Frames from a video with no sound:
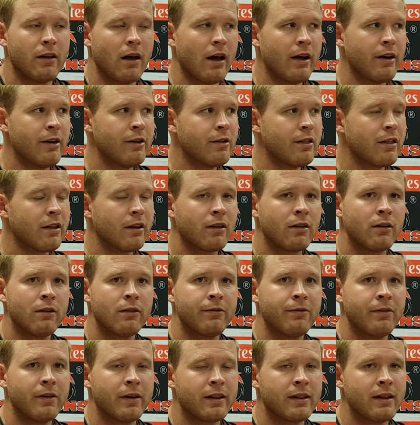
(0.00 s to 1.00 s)
I don't think it'll
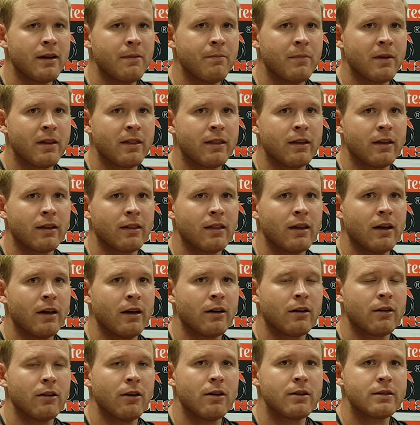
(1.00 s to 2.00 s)
affect them. I think they're a
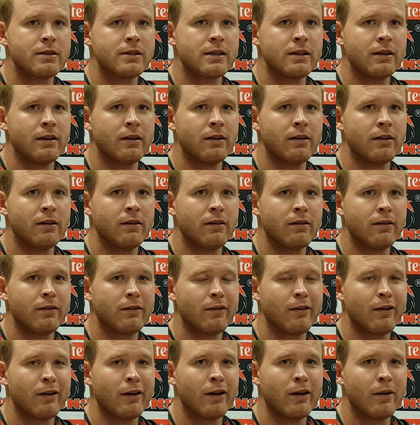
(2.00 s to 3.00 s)
classy
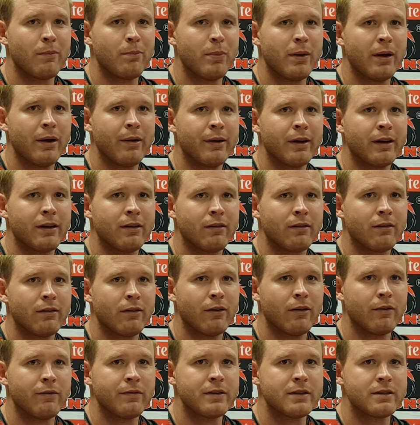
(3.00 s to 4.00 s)
pairing.
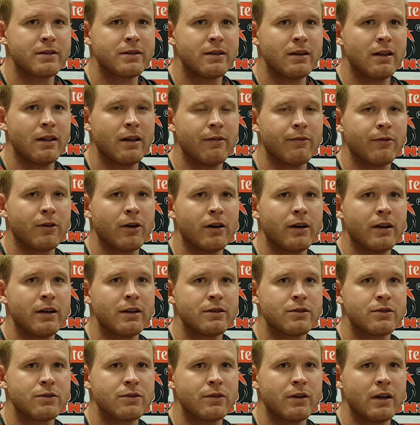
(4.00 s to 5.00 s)
Obviously they've got a
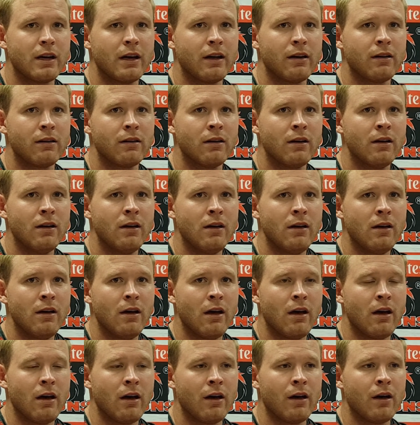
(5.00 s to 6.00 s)
history,
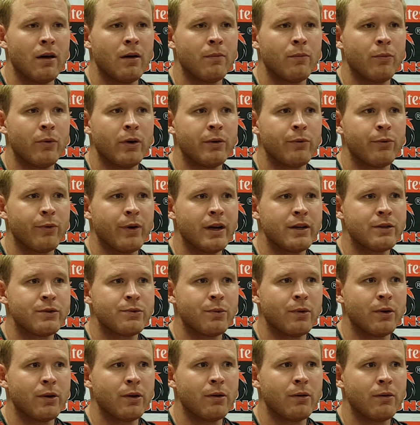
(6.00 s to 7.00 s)
and when Reds
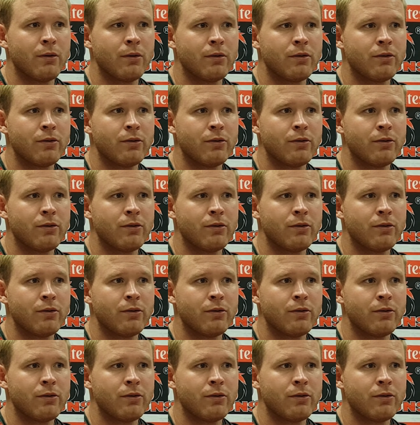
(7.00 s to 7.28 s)
were